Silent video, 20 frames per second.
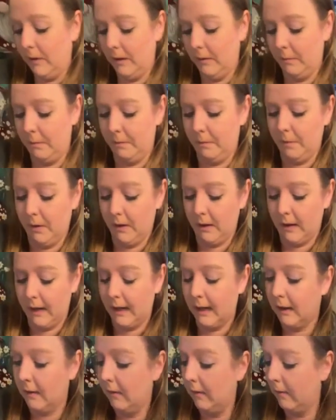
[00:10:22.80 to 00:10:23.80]
a little bit of
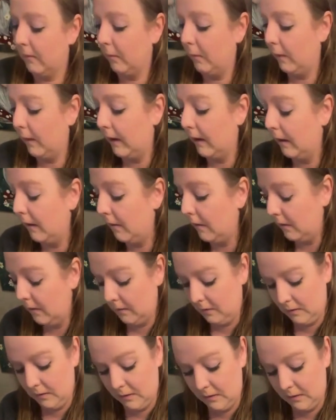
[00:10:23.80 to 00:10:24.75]
black as well.